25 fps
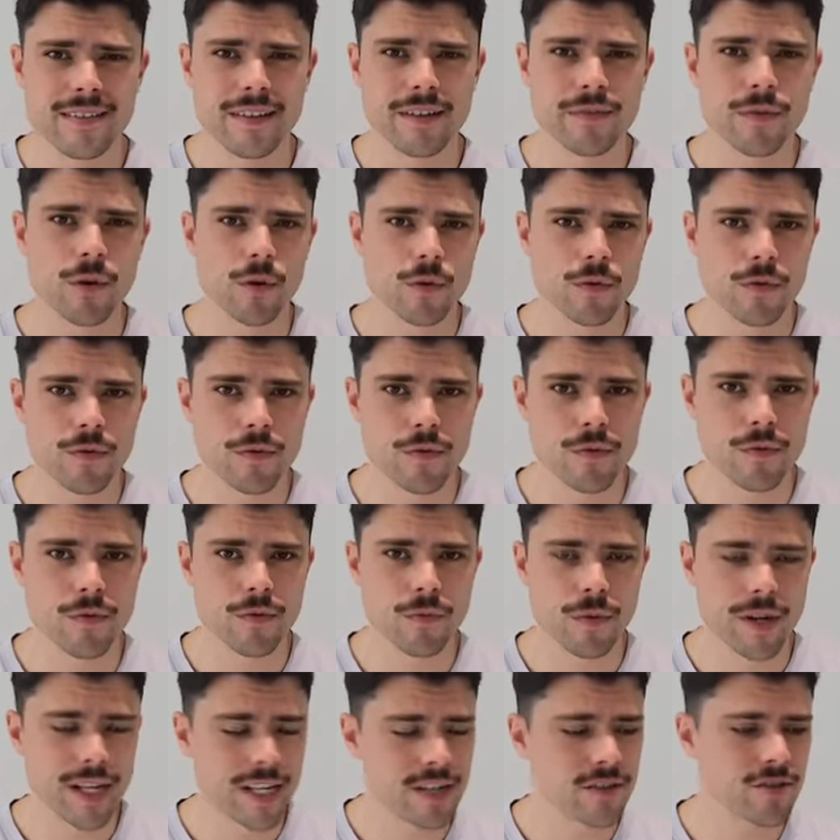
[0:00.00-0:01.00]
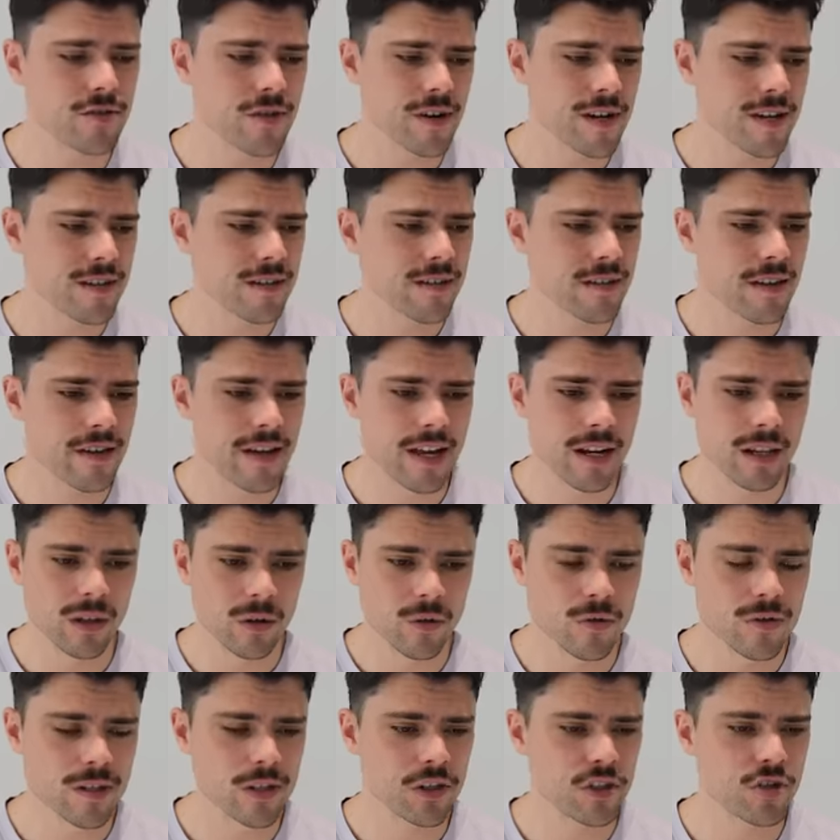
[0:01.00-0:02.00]
They've gone through winning streaks, they had
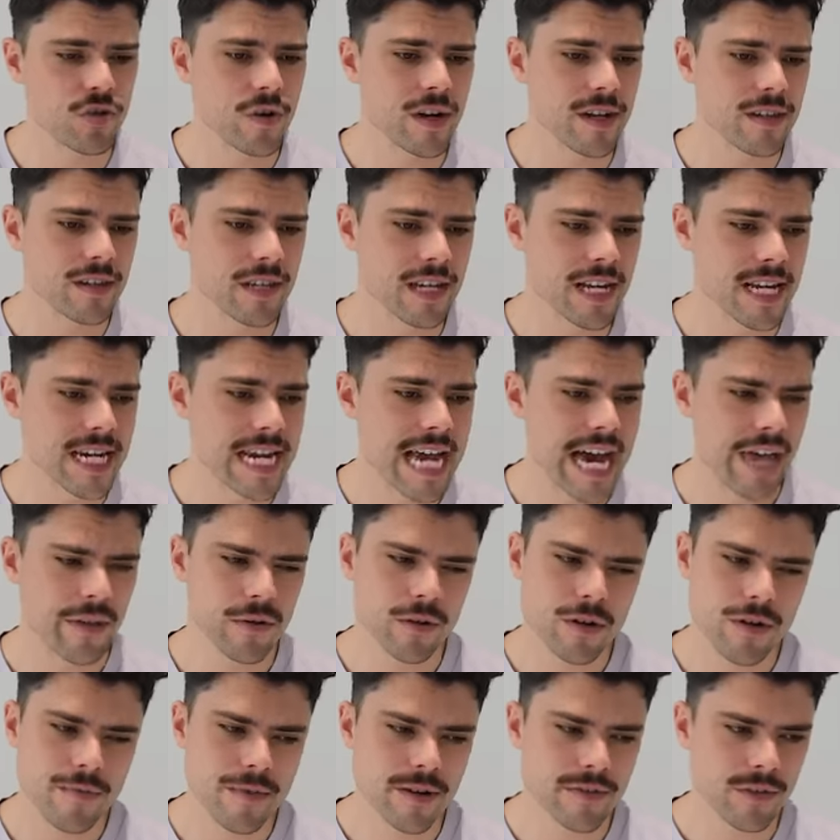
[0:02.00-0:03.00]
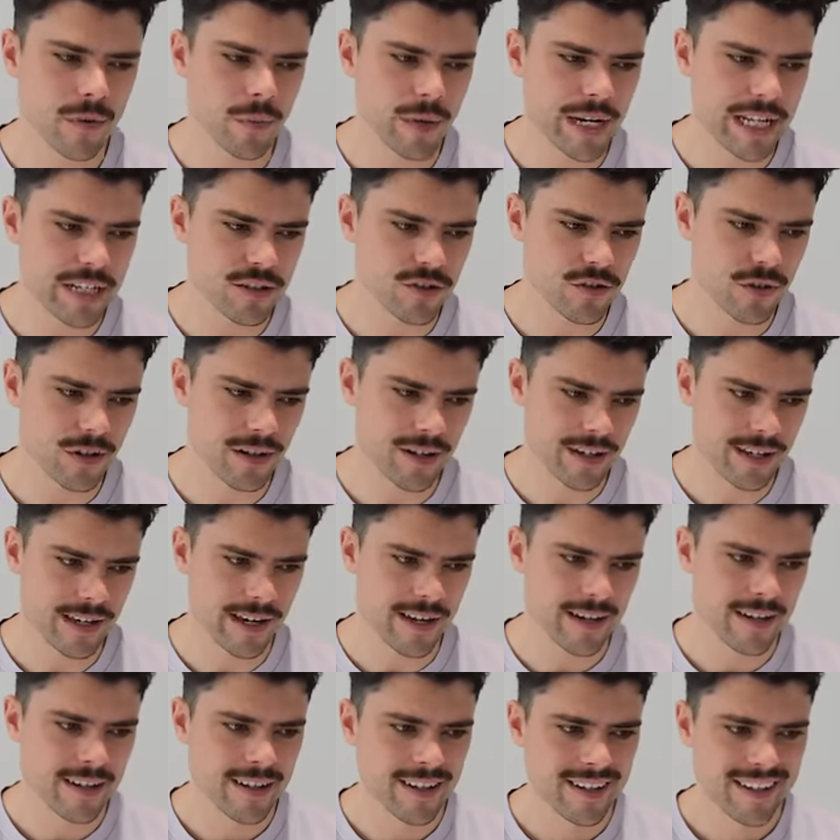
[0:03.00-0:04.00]
losing streaks, and now they're on a bit of a winning streak
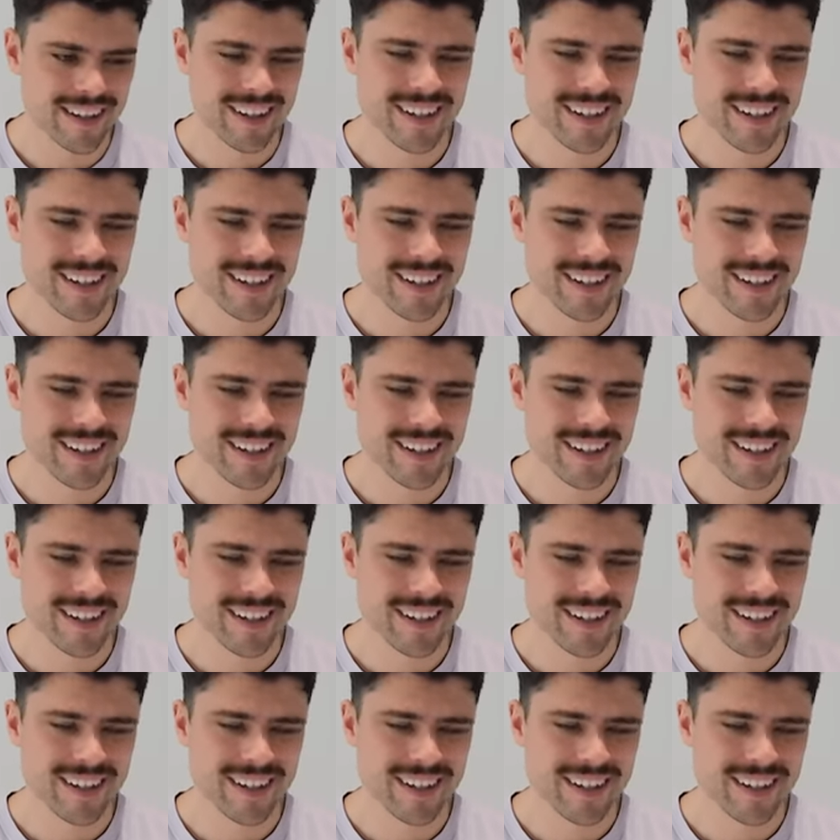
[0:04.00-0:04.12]
again.